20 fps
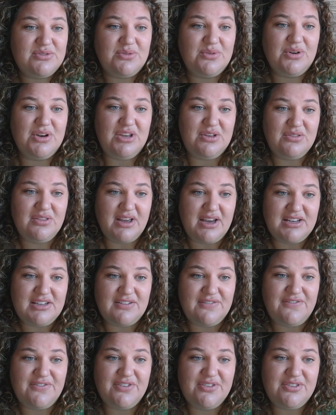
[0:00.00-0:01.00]
or you'd like to
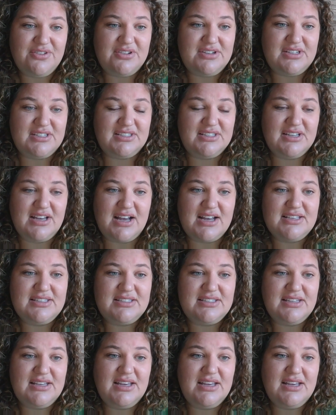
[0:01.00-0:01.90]
further discuss